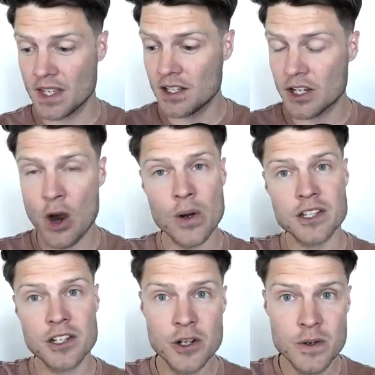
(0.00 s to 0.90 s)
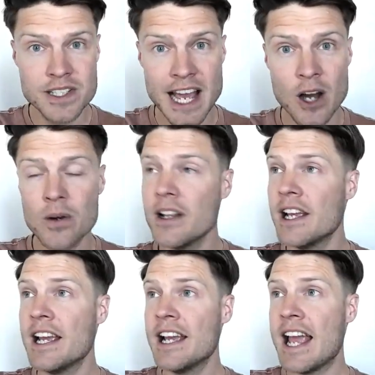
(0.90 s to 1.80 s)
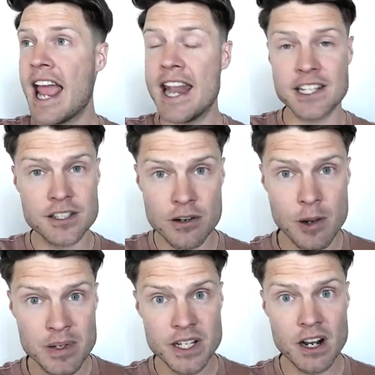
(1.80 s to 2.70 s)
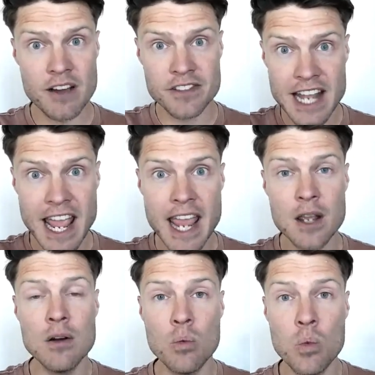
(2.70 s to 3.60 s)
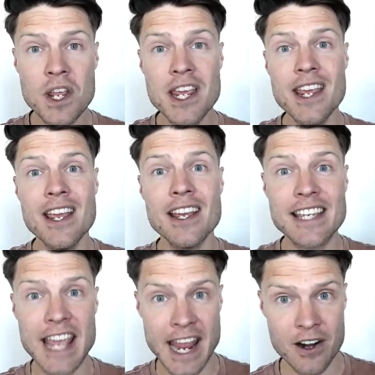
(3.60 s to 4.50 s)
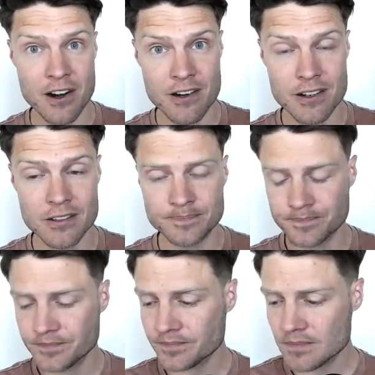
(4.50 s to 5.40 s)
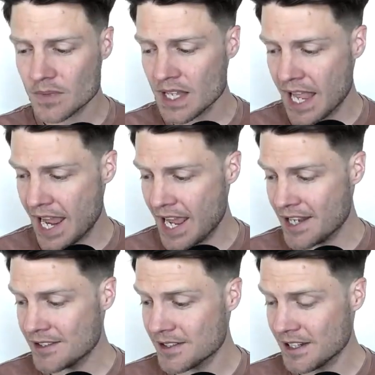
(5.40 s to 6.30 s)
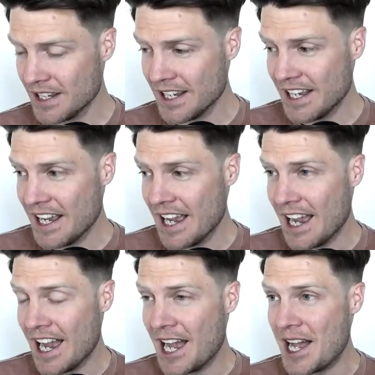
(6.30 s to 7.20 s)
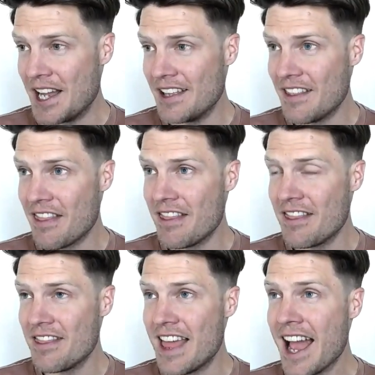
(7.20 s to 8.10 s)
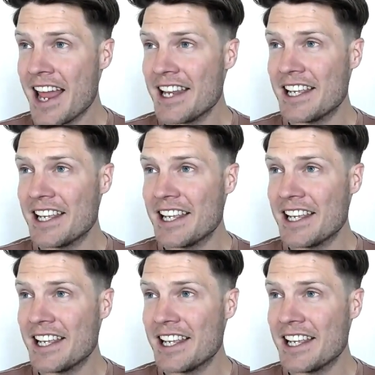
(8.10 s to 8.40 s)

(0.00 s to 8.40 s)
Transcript: Coda 2 is out and it's 30% off today, we cared. And that